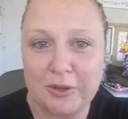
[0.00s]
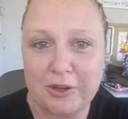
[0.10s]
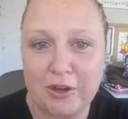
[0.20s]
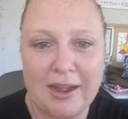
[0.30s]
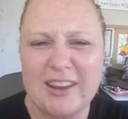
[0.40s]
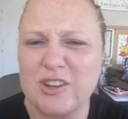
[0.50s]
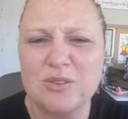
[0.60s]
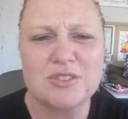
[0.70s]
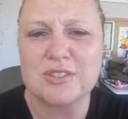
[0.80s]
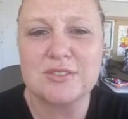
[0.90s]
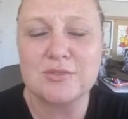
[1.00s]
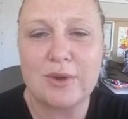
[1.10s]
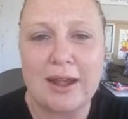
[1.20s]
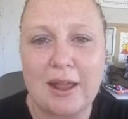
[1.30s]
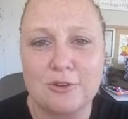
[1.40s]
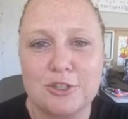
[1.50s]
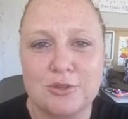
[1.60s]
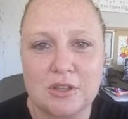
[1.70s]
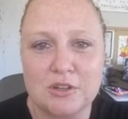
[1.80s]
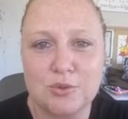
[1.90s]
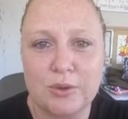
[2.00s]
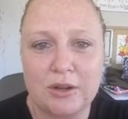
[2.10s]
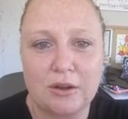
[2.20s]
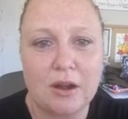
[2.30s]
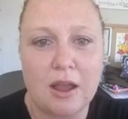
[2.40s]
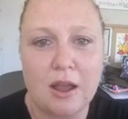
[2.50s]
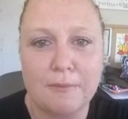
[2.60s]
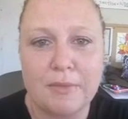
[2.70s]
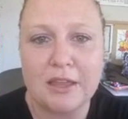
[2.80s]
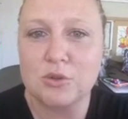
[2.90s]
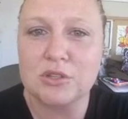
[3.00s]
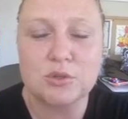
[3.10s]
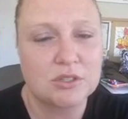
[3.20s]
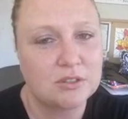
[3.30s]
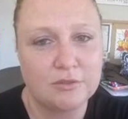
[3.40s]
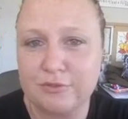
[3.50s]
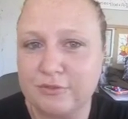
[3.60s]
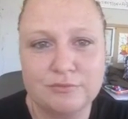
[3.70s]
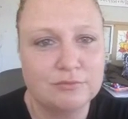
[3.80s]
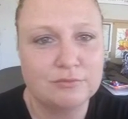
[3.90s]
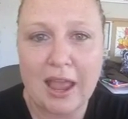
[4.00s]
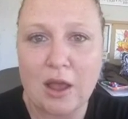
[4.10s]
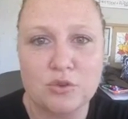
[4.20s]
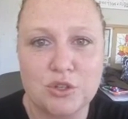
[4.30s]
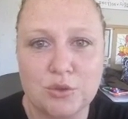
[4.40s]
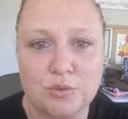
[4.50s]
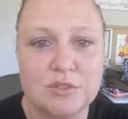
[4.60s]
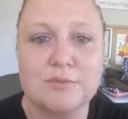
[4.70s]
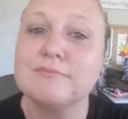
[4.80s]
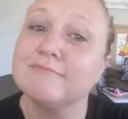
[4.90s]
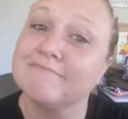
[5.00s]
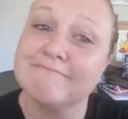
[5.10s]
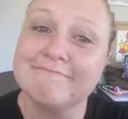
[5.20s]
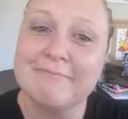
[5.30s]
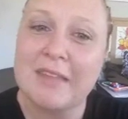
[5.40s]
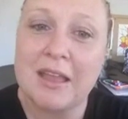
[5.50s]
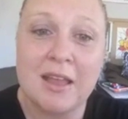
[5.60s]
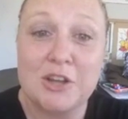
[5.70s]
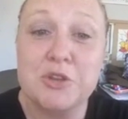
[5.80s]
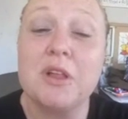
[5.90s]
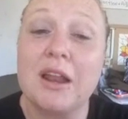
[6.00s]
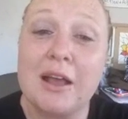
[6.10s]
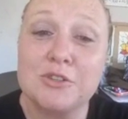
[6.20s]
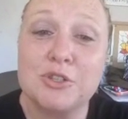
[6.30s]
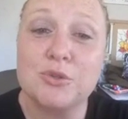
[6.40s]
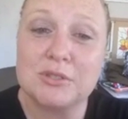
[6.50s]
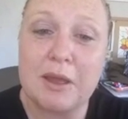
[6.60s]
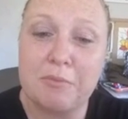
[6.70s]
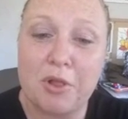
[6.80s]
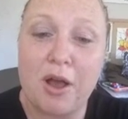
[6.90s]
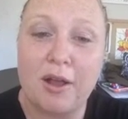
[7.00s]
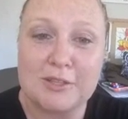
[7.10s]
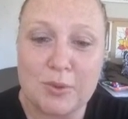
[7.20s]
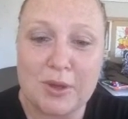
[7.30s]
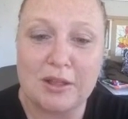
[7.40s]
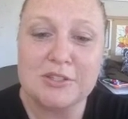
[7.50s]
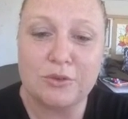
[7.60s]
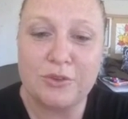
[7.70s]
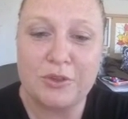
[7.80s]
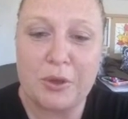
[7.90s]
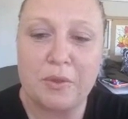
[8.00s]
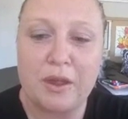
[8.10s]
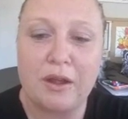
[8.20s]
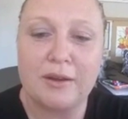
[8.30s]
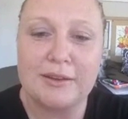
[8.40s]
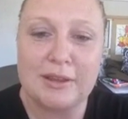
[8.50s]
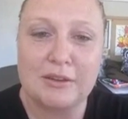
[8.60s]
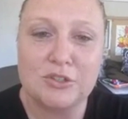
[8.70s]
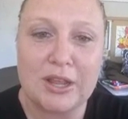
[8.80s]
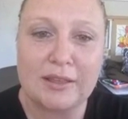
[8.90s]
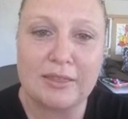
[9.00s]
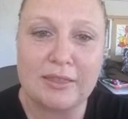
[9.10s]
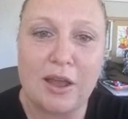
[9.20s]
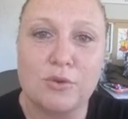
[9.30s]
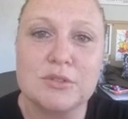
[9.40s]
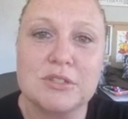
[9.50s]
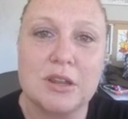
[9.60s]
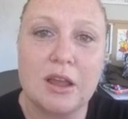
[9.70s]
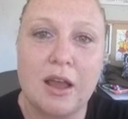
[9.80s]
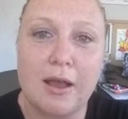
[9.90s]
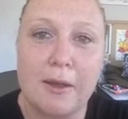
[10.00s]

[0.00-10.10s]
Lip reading: Twitter. And I don't just write how-tos on Twitter. I do all sorts of how-tos. I do a lot of how-tos in my blog as well. So if you go there and check that out,